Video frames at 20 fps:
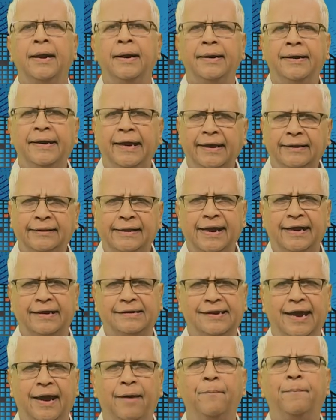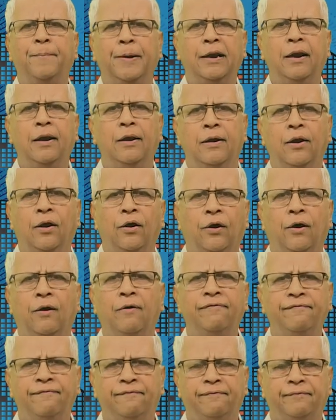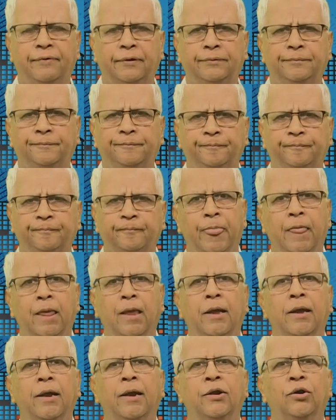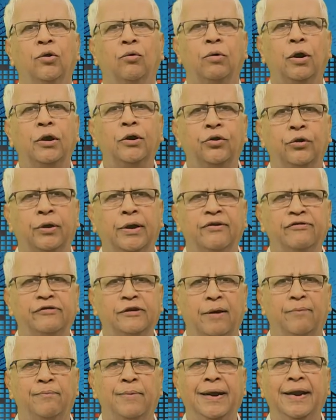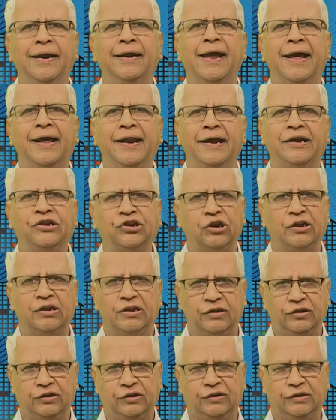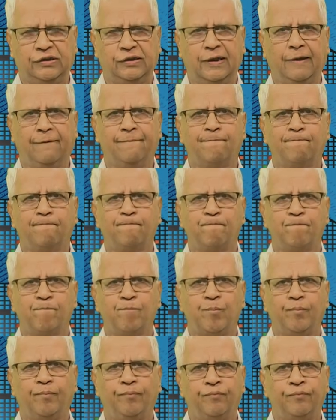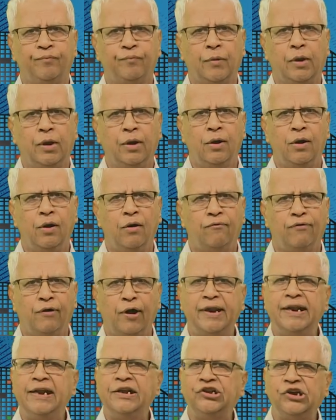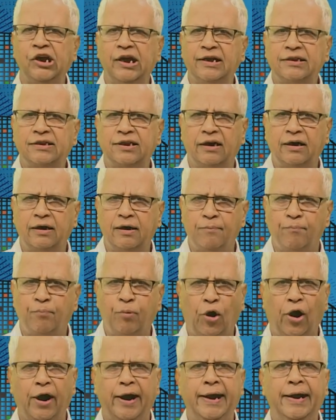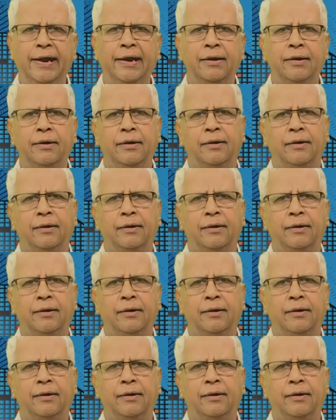Take the example of, you want to give somebody directions for reaching a certain point,